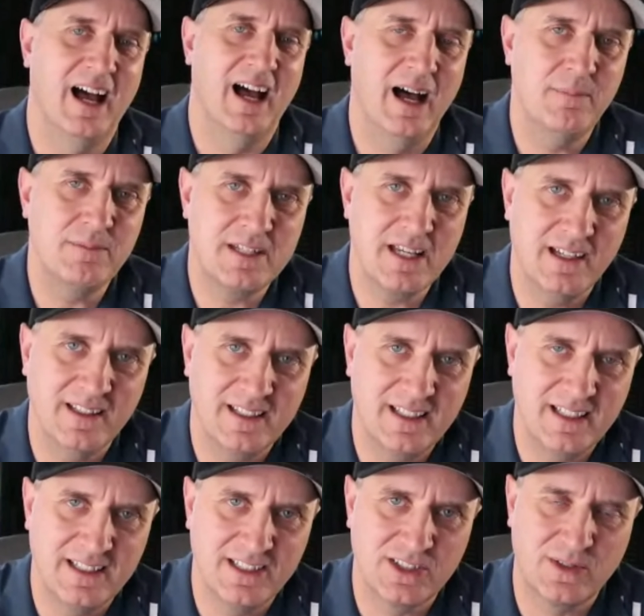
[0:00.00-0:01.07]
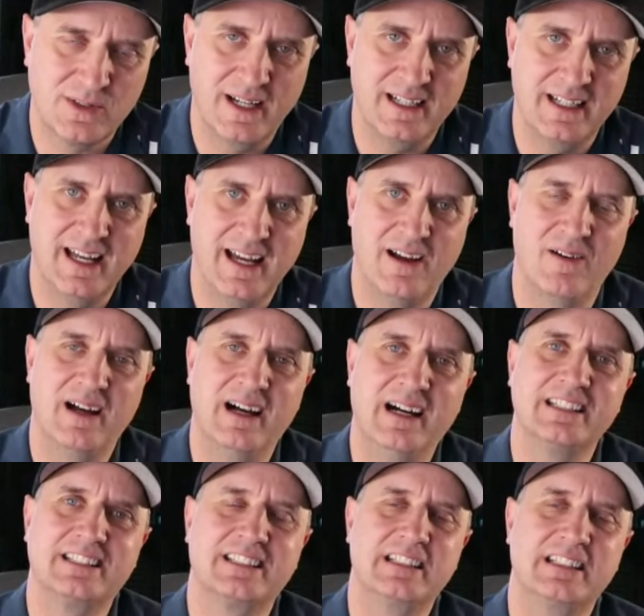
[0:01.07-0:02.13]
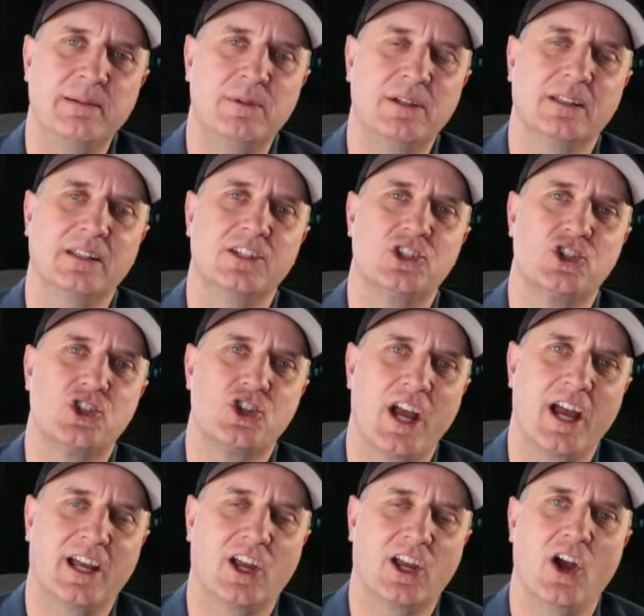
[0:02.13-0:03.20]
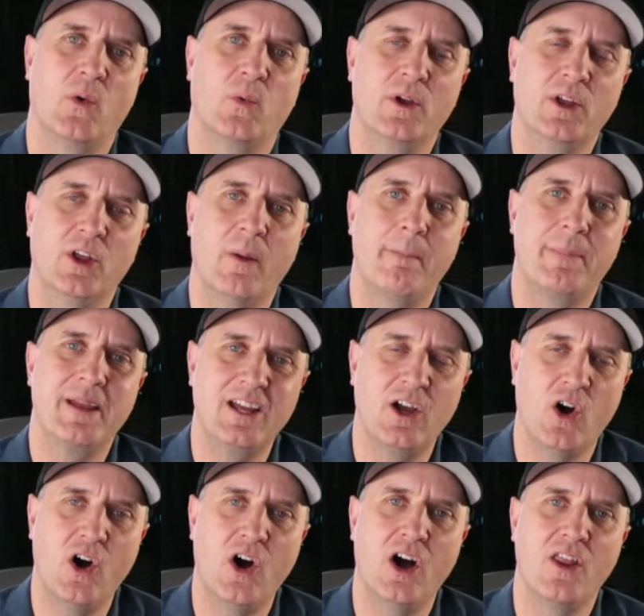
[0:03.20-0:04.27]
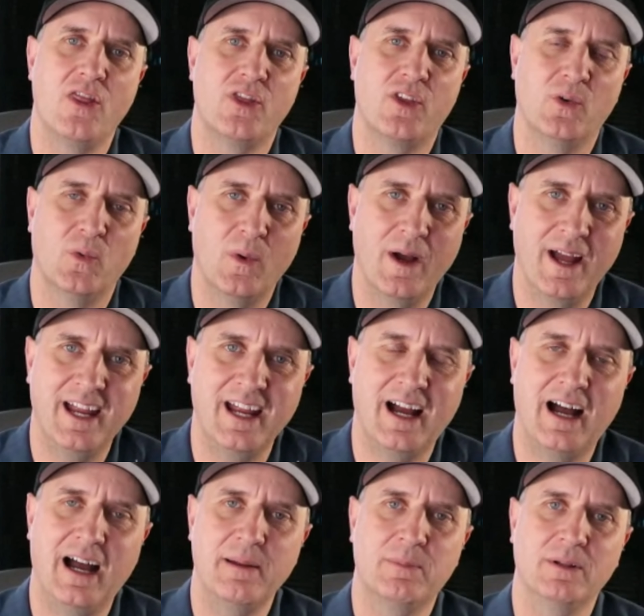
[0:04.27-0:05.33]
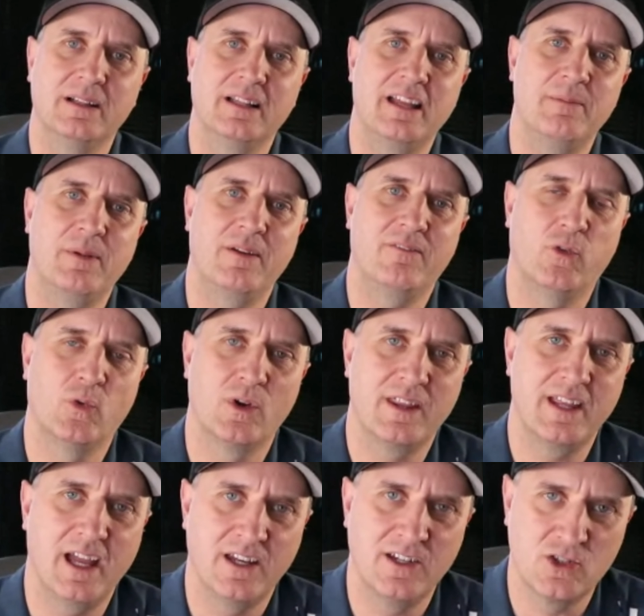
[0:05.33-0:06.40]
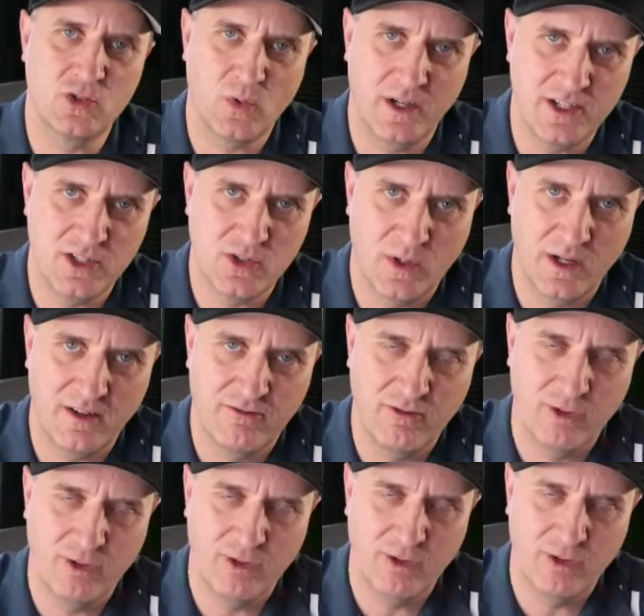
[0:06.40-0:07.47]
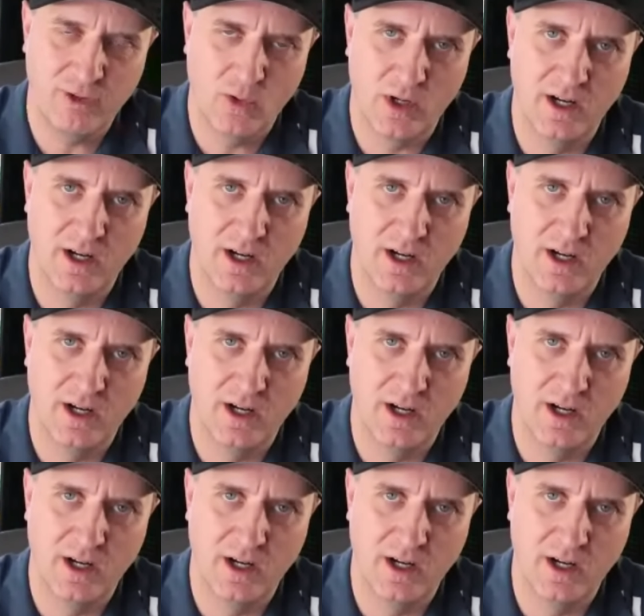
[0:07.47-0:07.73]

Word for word: I'm telling you this right now. A stimulus check will be on the way, I believe, before the end of 2024.